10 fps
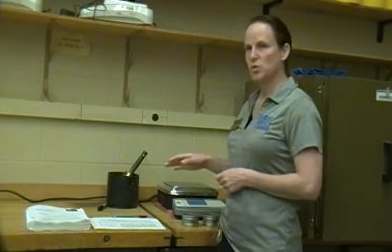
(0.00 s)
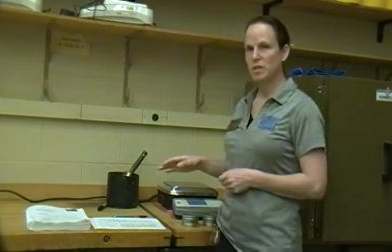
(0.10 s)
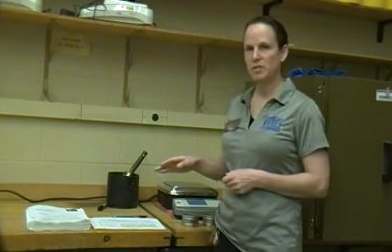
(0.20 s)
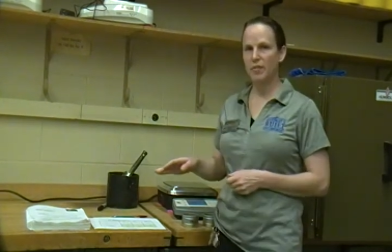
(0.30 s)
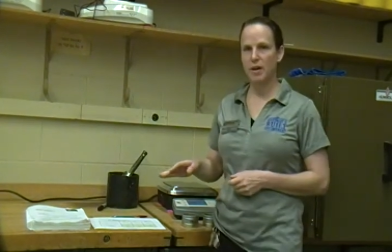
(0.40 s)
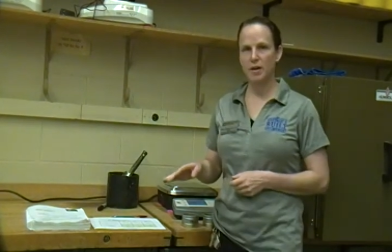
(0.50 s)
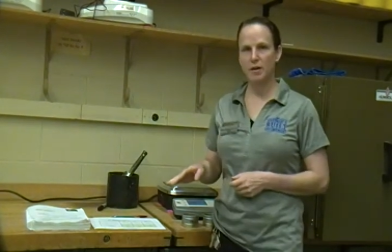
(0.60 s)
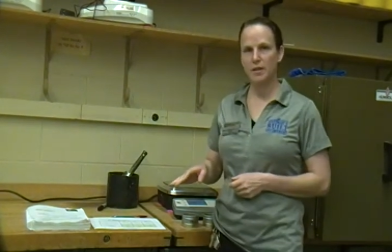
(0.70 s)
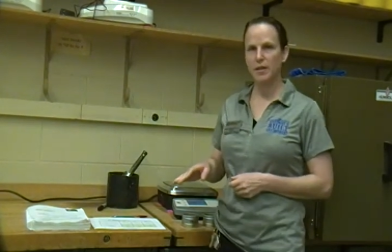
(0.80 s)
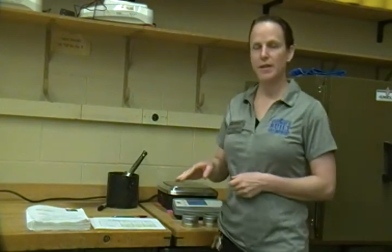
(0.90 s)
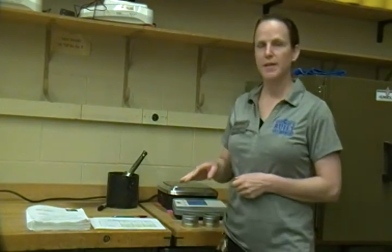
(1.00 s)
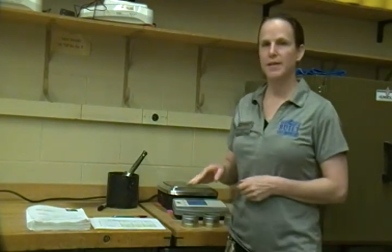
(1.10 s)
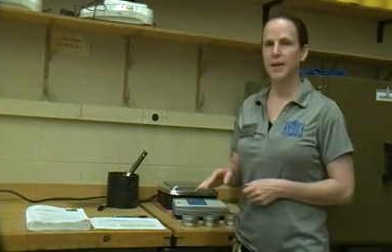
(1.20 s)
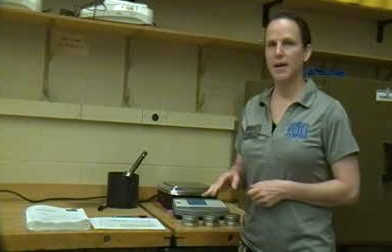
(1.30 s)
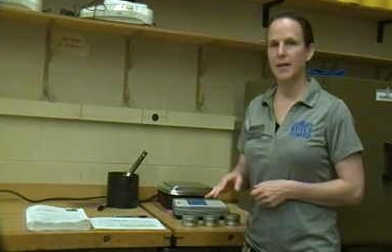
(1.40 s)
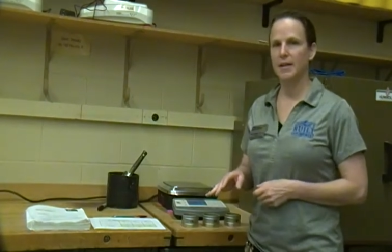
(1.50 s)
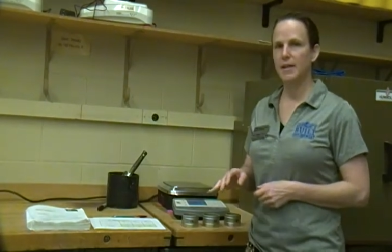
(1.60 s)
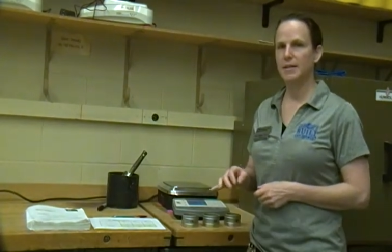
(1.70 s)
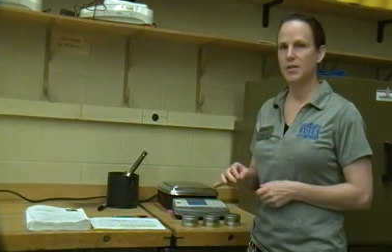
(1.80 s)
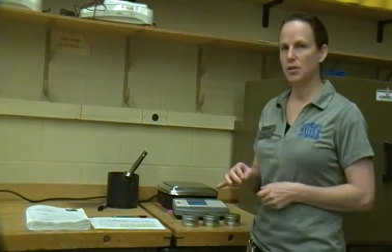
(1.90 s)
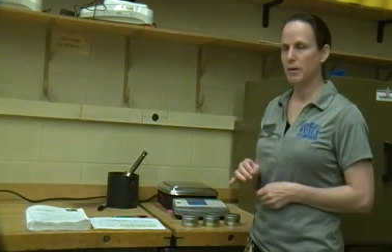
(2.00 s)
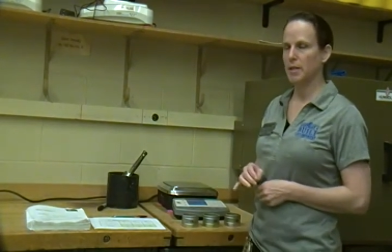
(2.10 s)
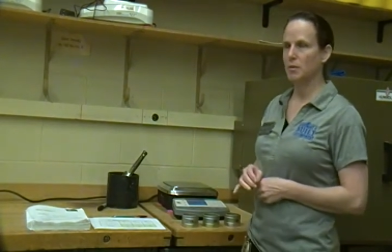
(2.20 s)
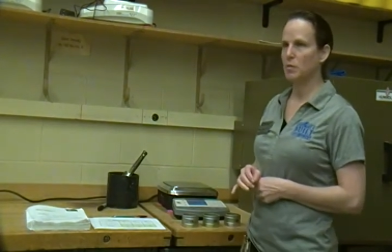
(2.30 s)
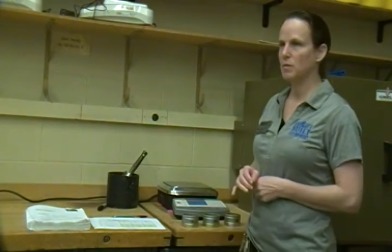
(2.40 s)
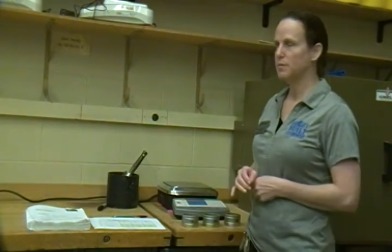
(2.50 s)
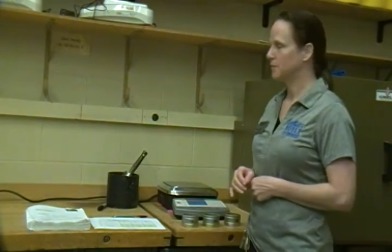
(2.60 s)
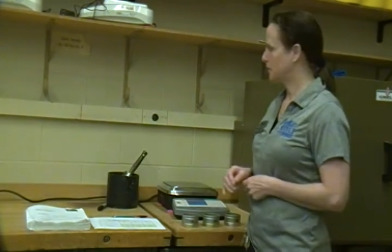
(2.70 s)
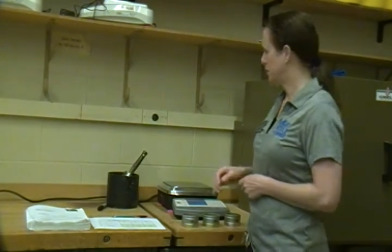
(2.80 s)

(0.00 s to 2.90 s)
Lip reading: source of error that is correctable,